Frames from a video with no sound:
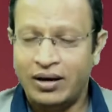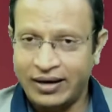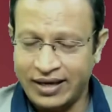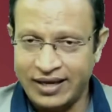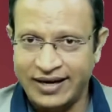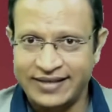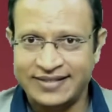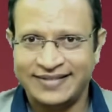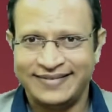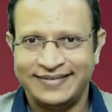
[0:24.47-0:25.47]

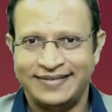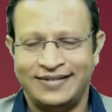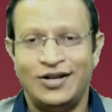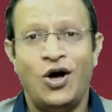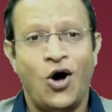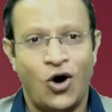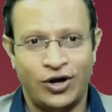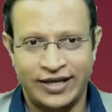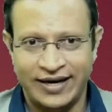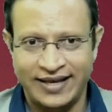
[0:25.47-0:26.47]
recognize,
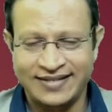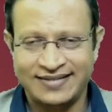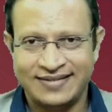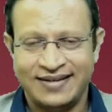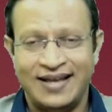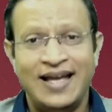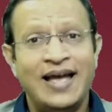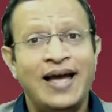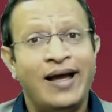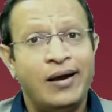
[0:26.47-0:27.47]
organize,
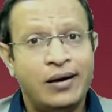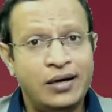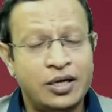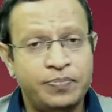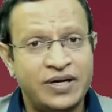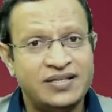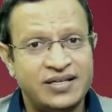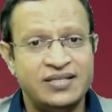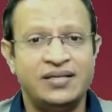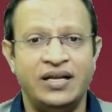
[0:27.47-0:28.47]
interpret
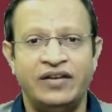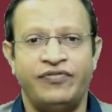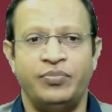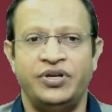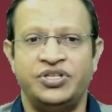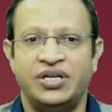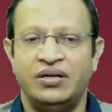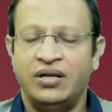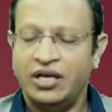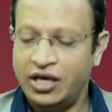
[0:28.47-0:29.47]
sensory
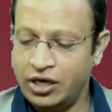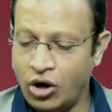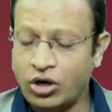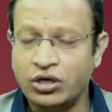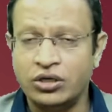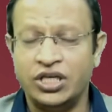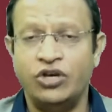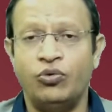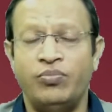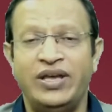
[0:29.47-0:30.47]
information in order to
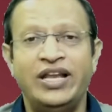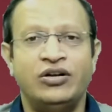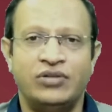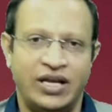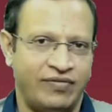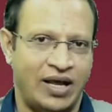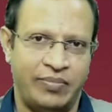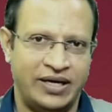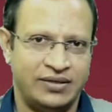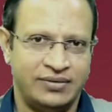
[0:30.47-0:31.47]
give meaning to the
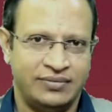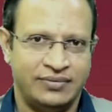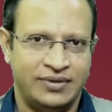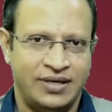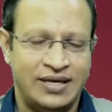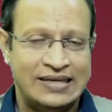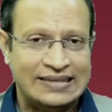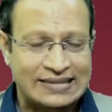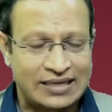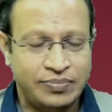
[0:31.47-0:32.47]
environment.
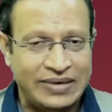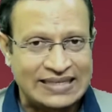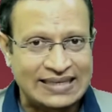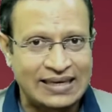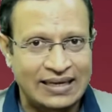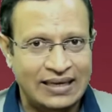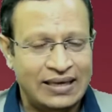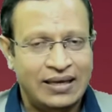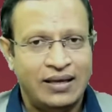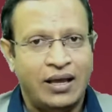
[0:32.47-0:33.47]
That basically,
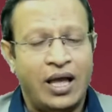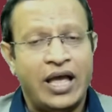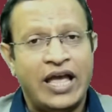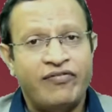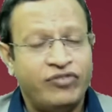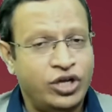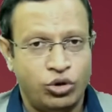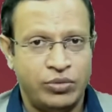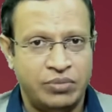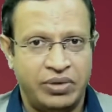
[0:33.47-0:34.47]
every
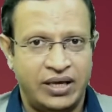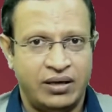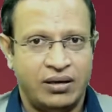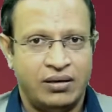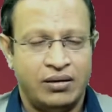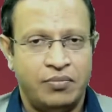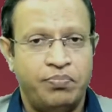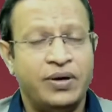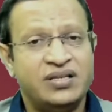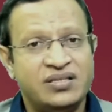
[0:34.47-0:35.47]
human being
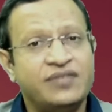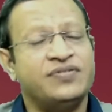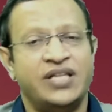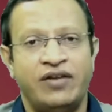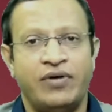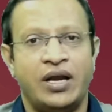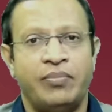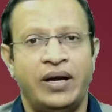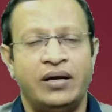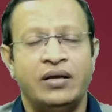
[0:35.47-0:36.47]
perceives the
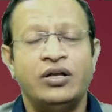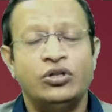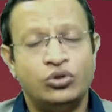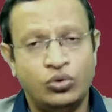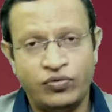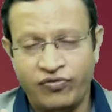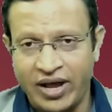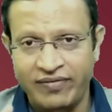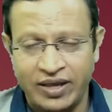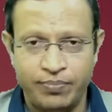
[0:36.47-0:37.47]
environment through
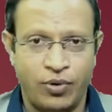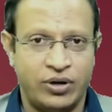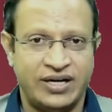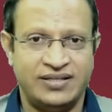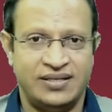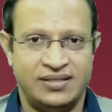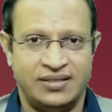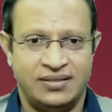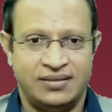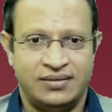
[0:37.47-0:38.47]
five important
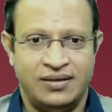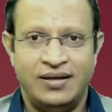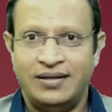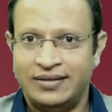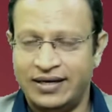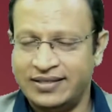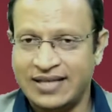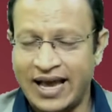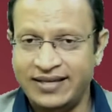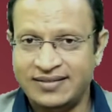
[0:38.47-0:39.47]
senses that is,
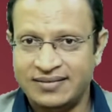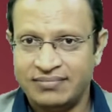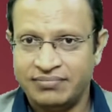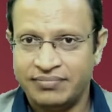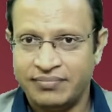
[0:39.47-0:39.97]
eyes,